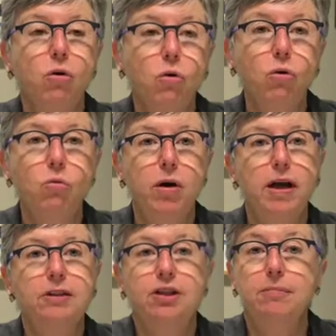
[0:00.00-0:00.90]
or
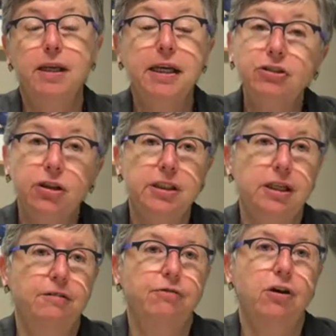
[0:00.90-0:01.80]
where something is
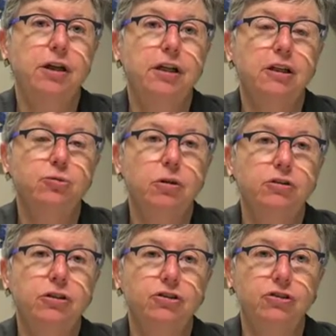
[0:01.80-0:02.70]
identified in those
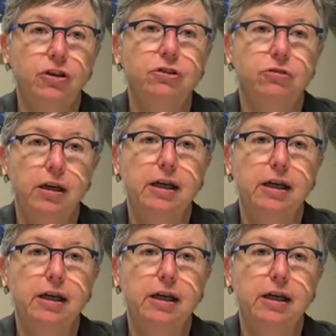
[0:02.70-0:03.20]
processes that